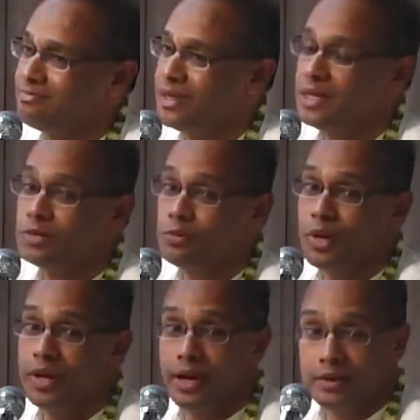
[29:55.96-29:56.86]
That is
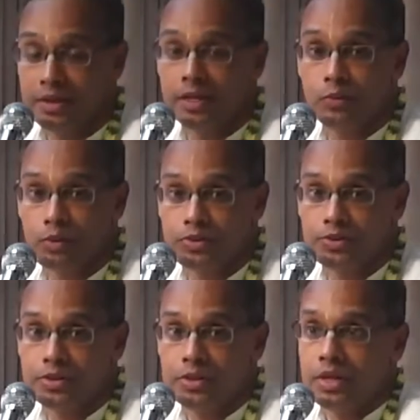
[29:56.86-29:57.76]
why I think it
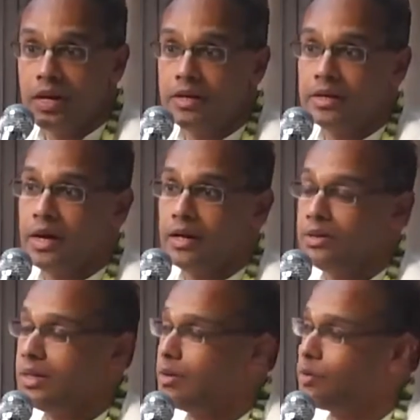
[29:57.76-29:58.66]
was
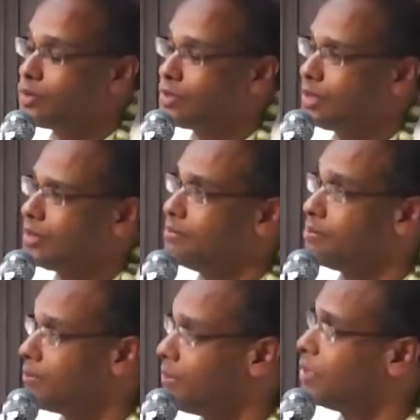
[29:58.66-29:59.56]

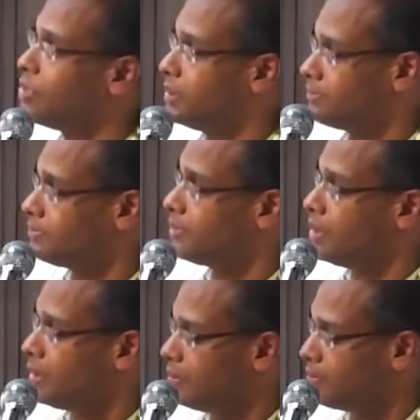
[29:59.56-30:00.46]
Brahmaji.
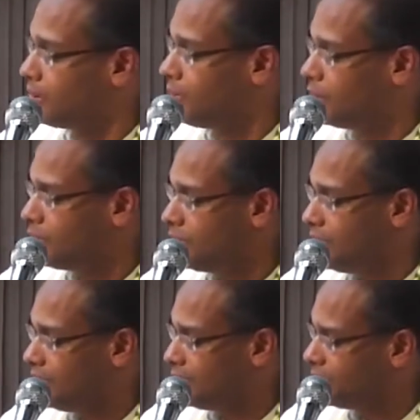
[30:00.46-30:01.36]

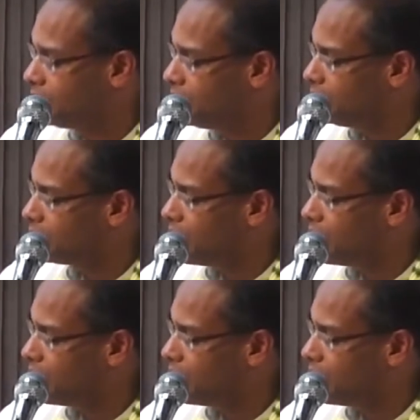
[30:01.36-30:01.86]
Brahmaji in the 3rd